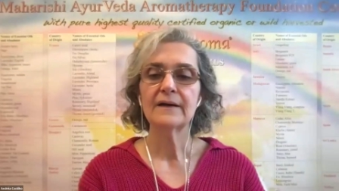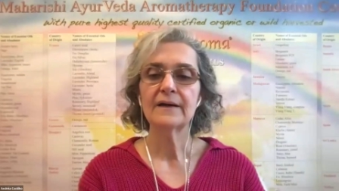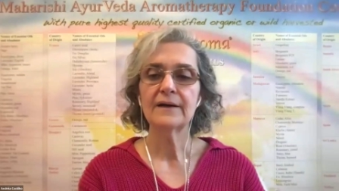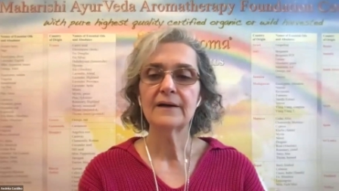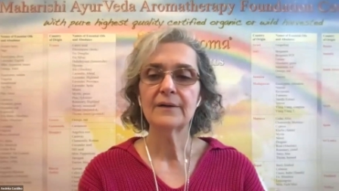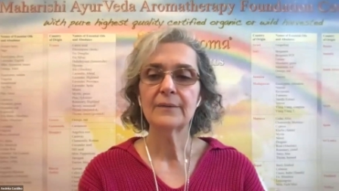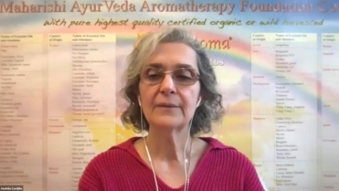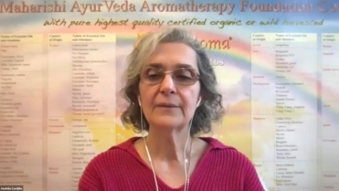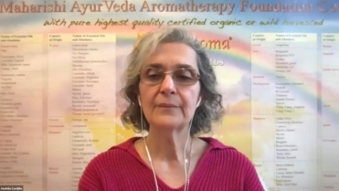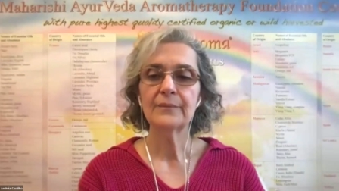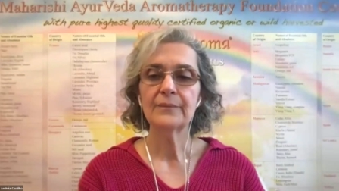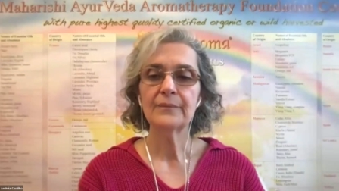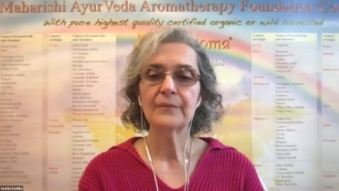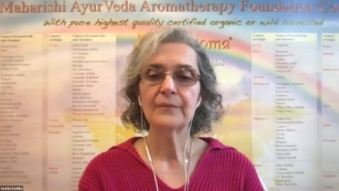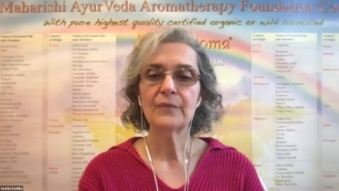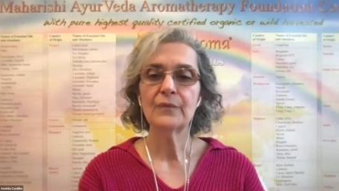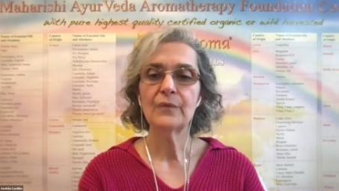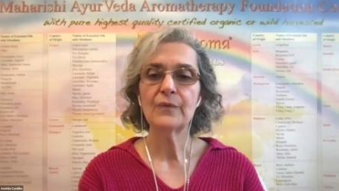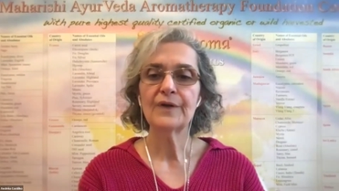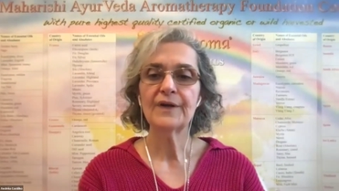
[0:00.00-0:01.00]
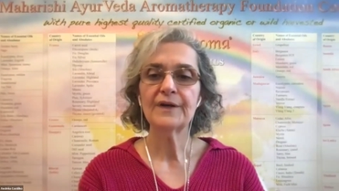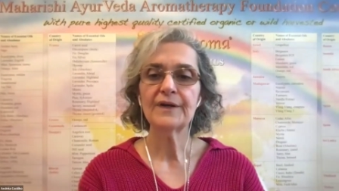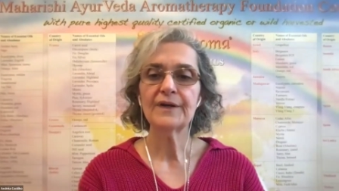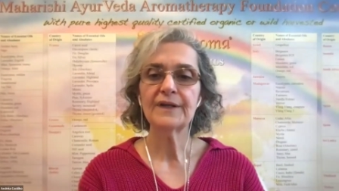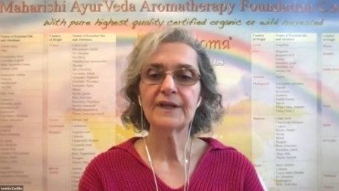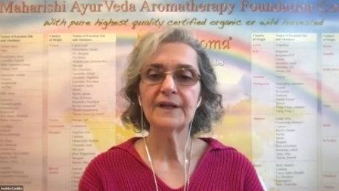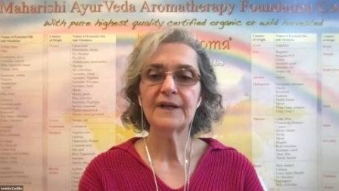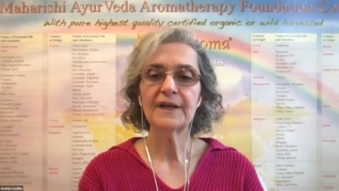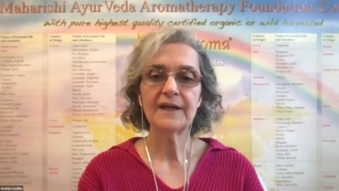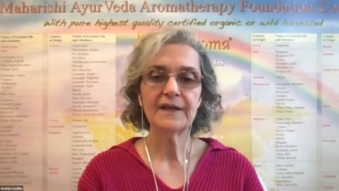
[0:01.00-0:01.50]
Where
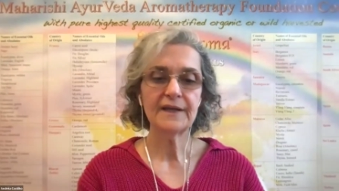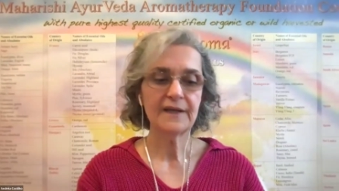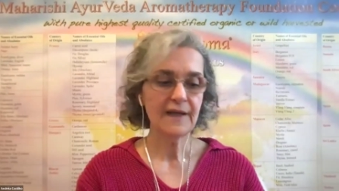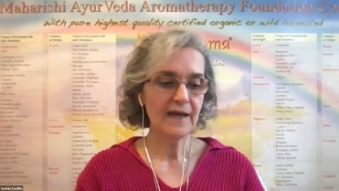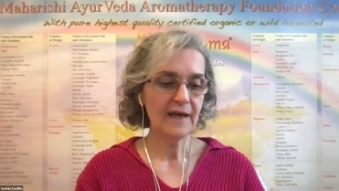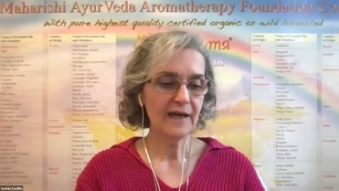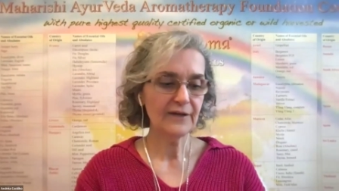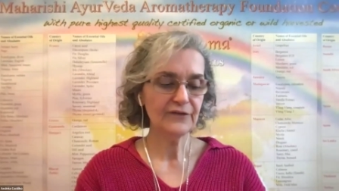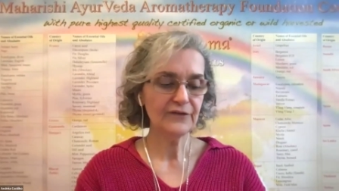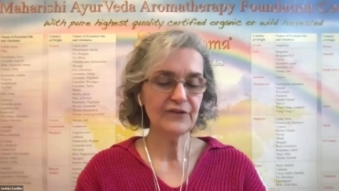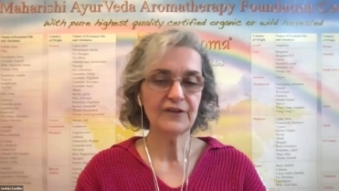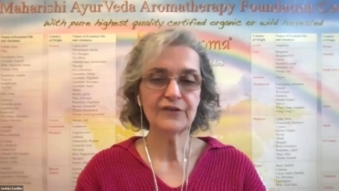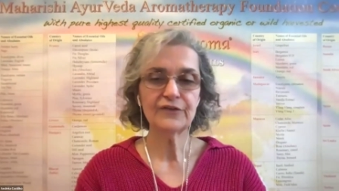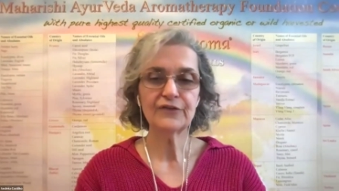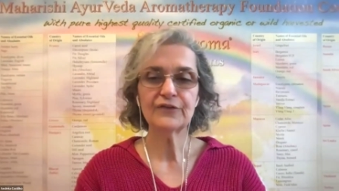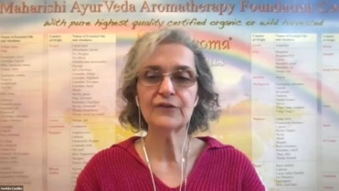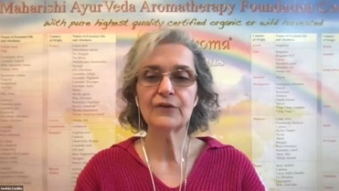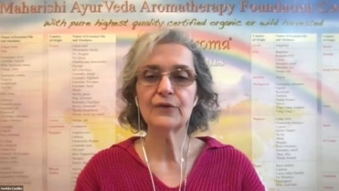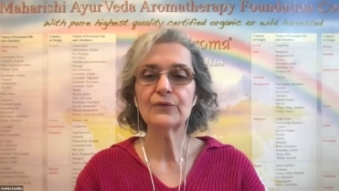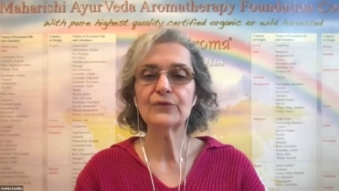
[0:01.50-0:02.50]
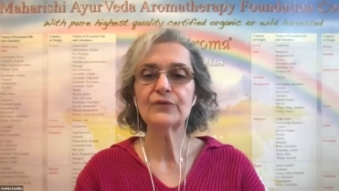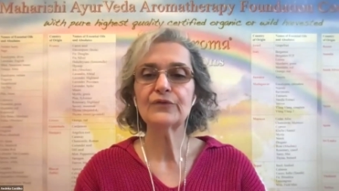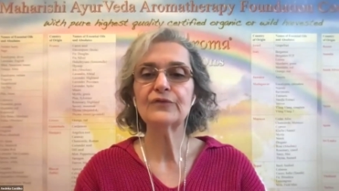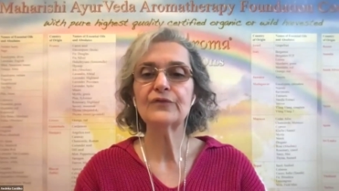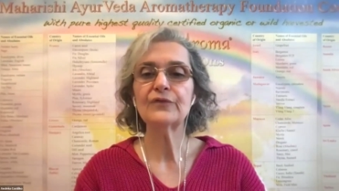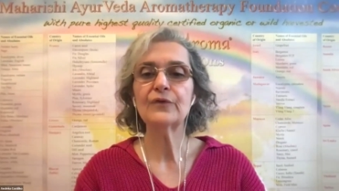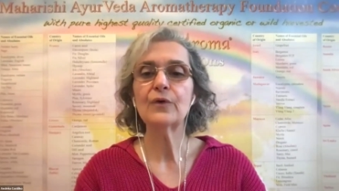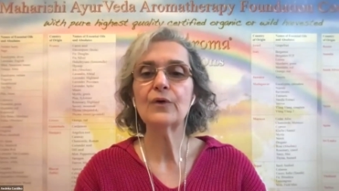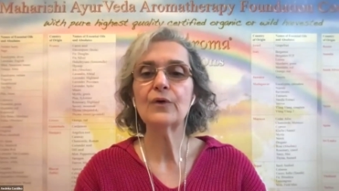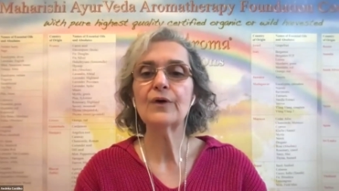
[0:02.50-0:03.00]
can I access those
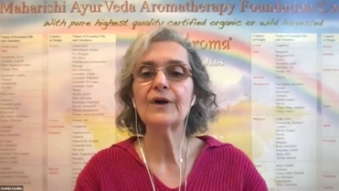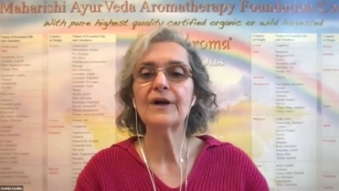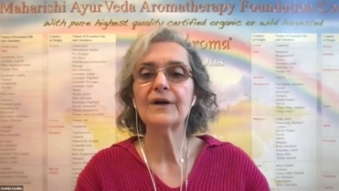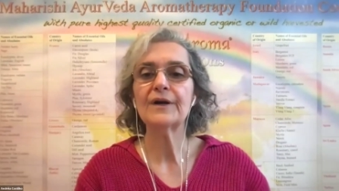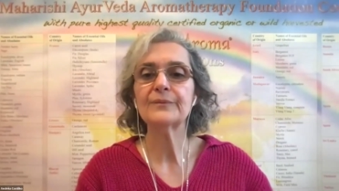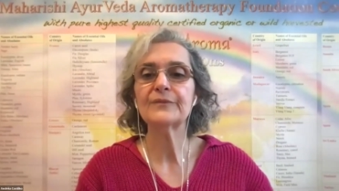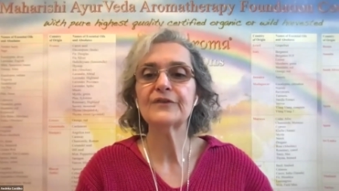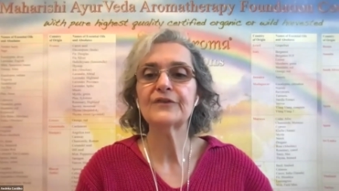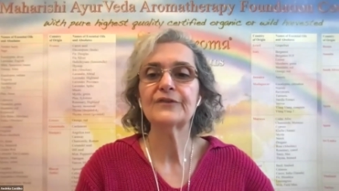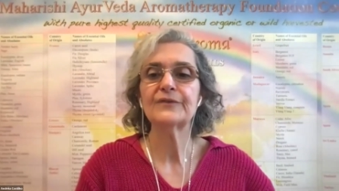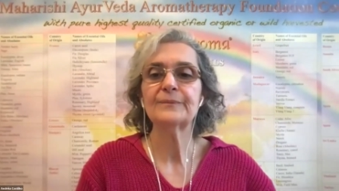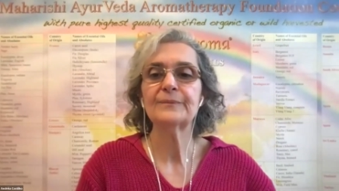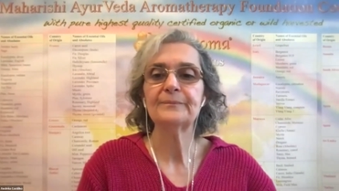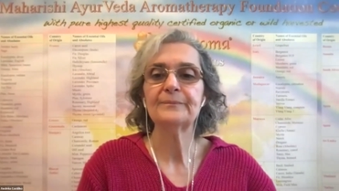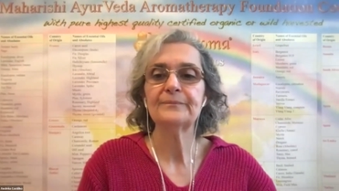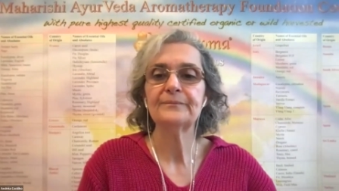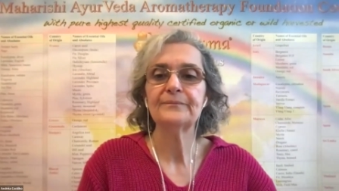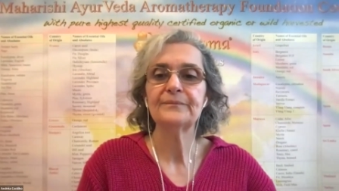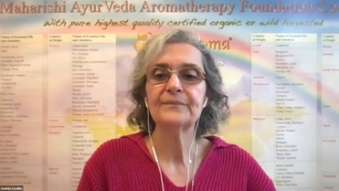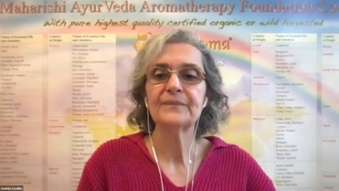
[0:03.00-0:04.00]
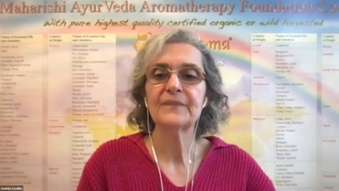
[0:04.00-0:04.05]
forms?